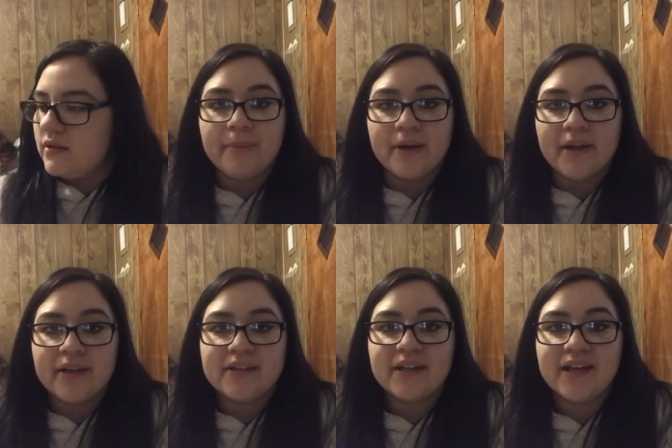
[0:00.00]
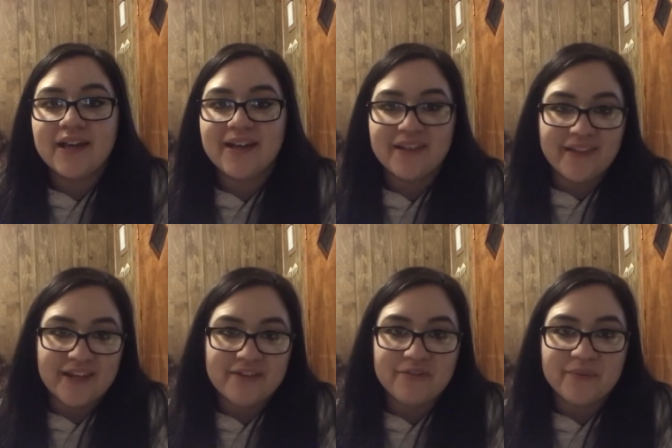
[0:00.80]
But
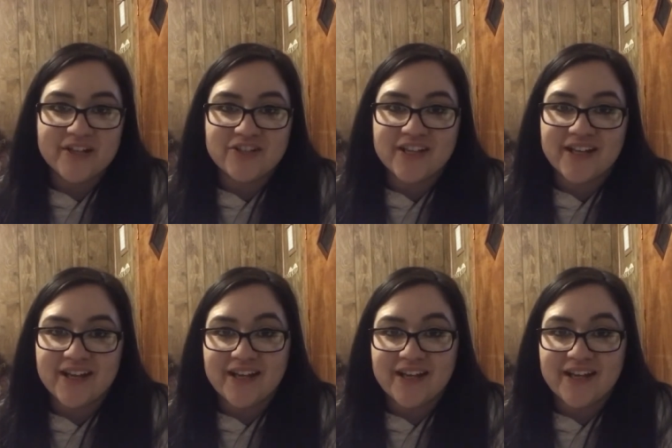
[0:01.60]
thank you for watching